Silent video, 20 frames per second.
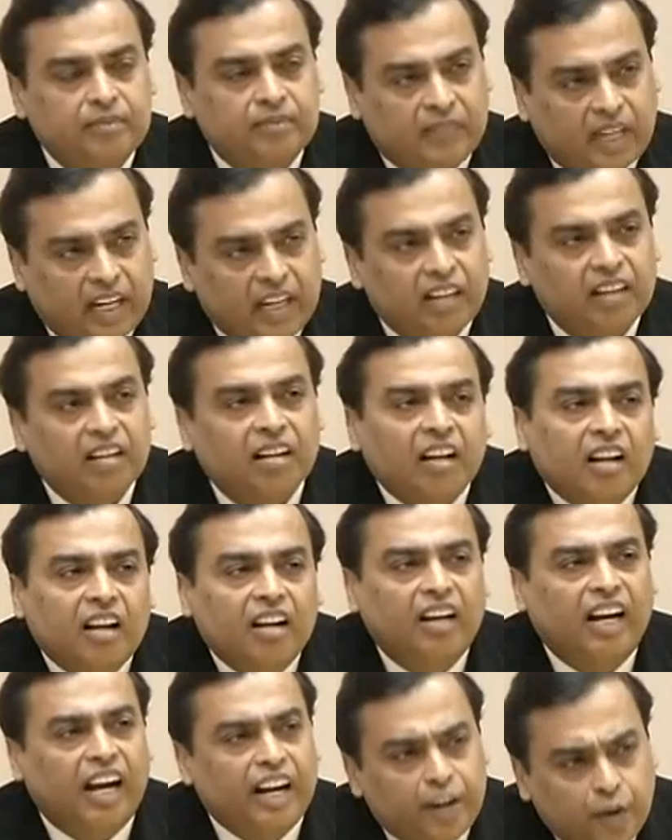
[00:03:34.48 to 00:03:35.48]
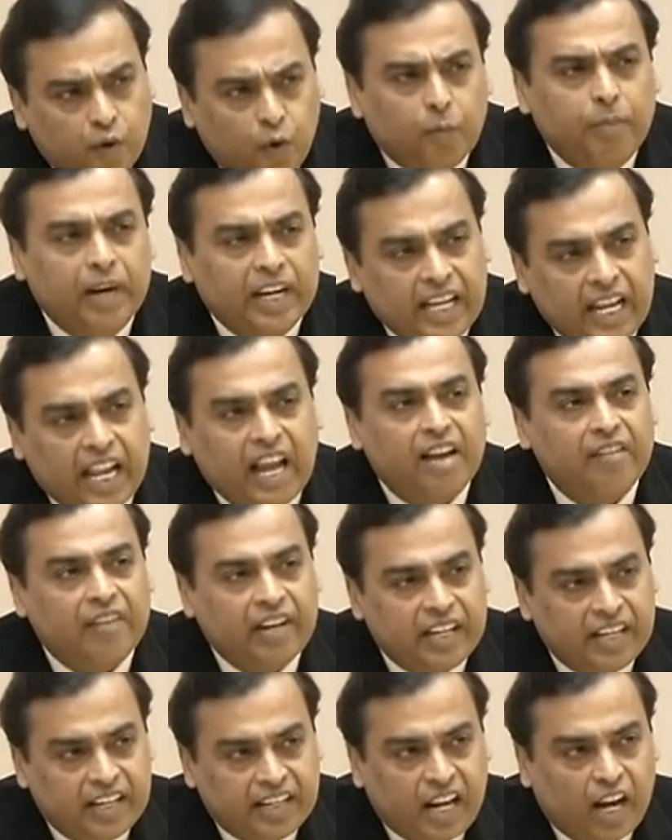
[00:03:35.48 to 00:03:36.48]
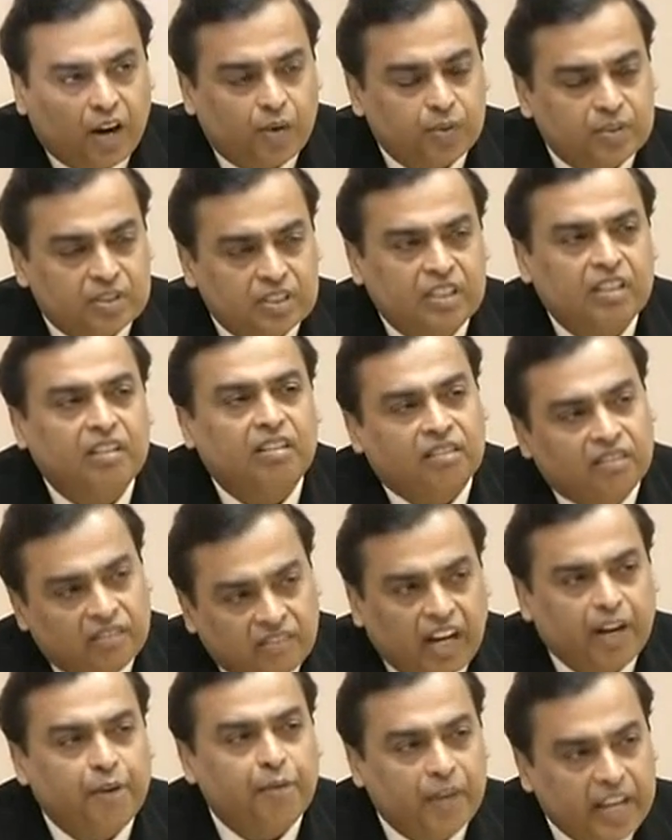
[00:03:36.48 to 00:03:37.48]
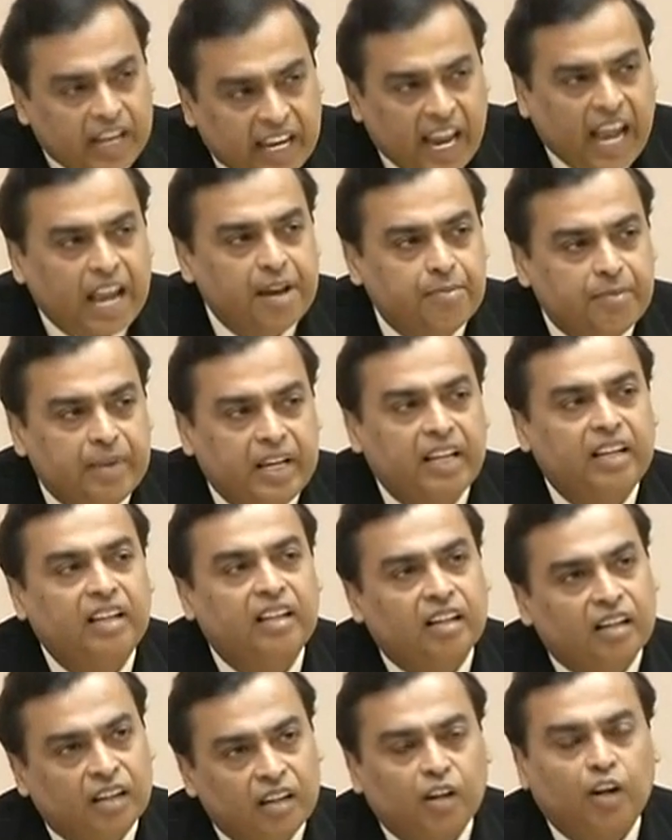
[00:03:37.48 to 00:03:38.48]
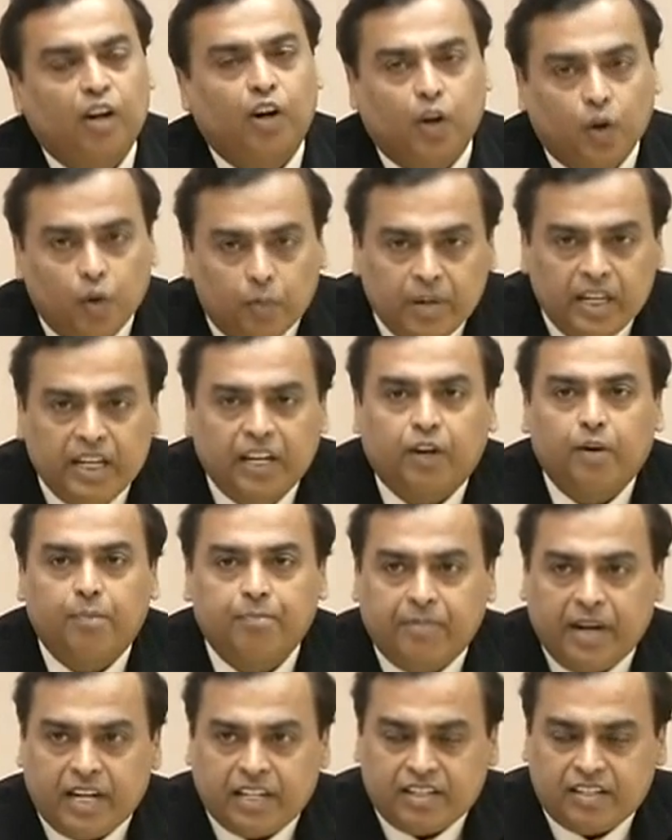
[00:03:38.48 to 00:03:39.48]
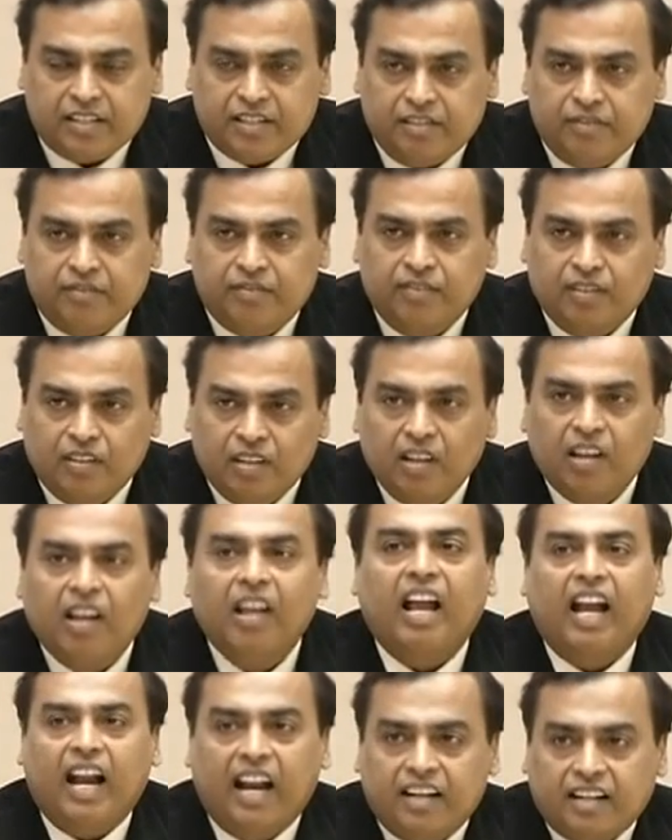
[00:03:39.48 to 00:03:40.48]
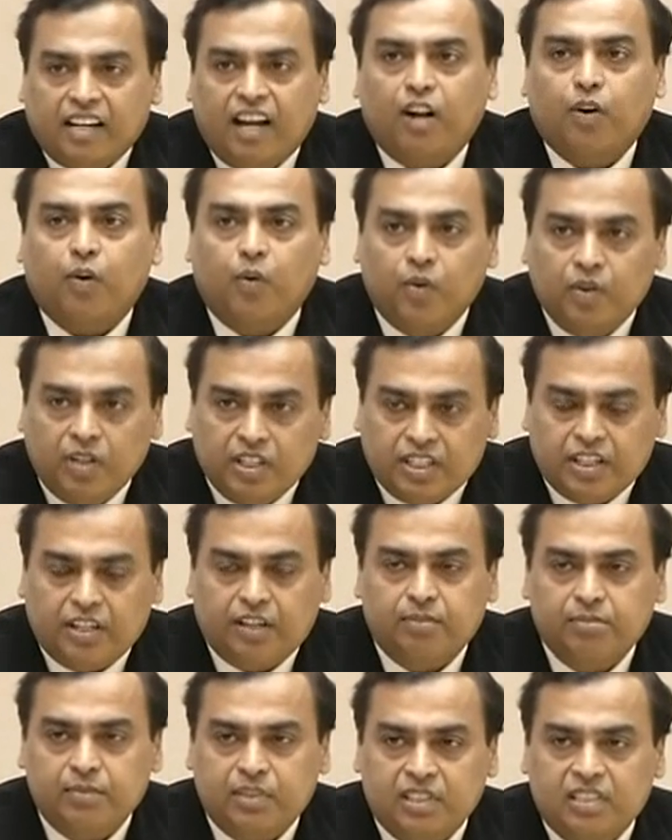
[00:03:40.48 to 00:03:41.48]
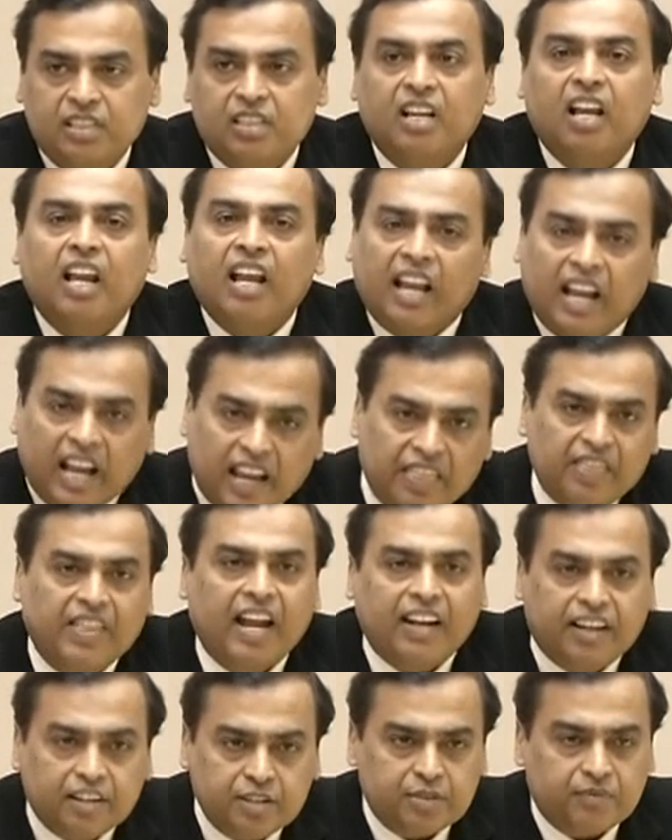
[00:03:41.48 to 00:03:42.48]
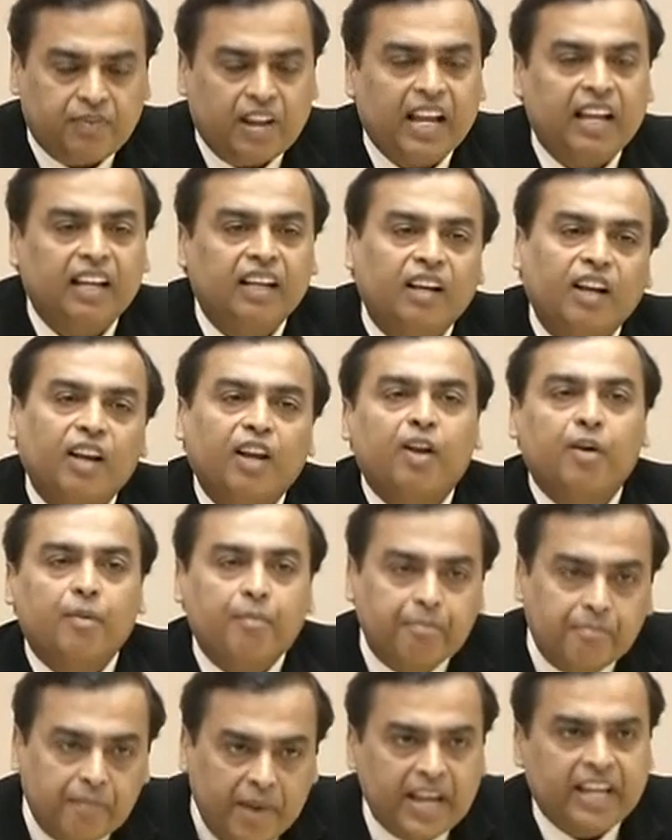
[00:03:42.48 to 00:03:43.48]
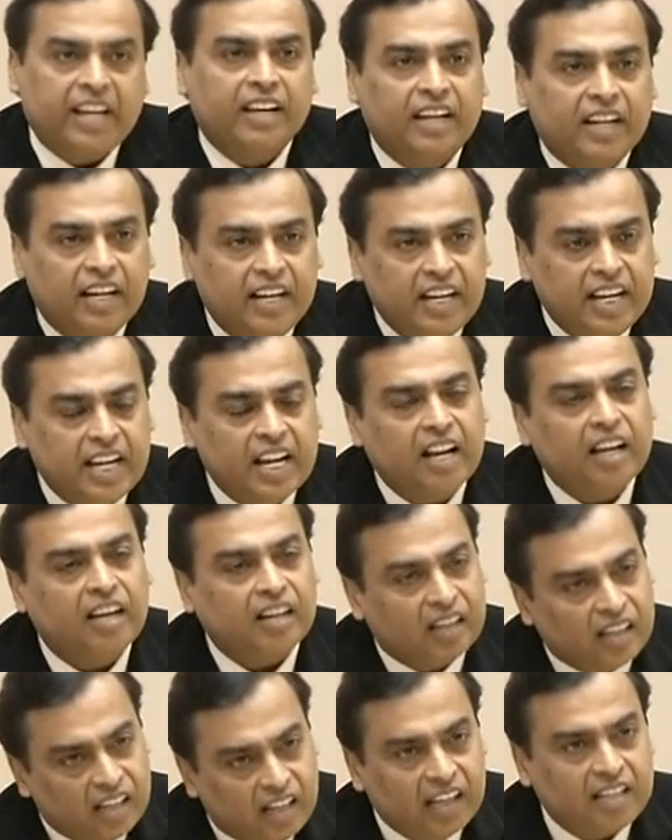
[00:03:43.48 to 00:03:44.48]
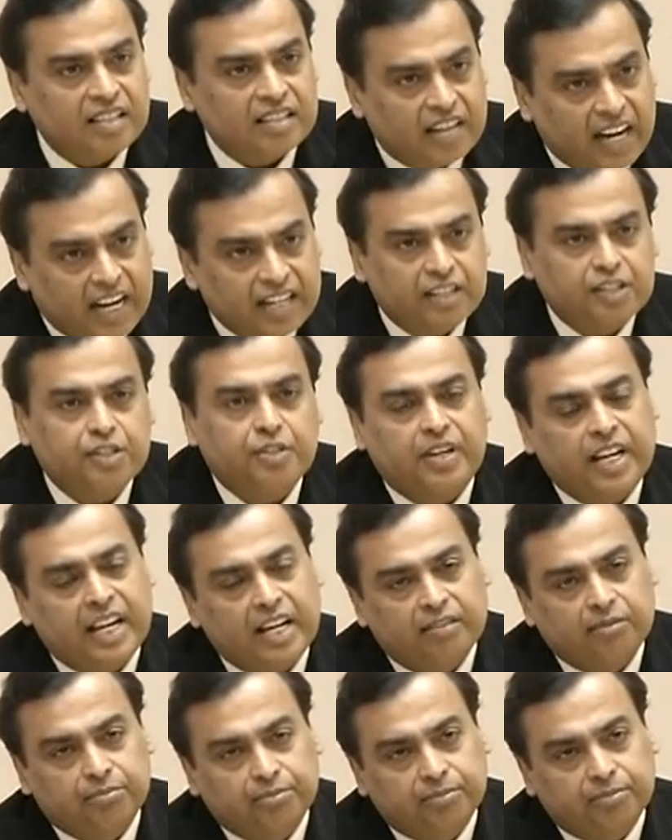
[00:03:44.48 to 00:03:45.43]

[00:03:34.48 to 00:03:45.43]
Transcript: right, let nobody have any doubt that we can be globally competitive at our own terms, and that is why Make in India is right today.